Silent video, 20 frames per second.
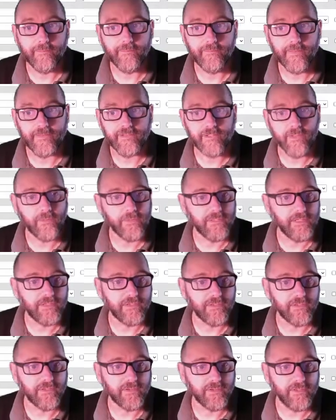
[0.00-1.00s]
That's all we need
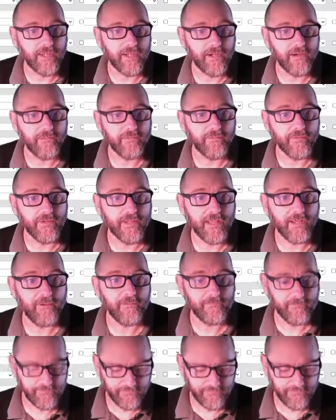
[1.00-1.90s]
to do there for now.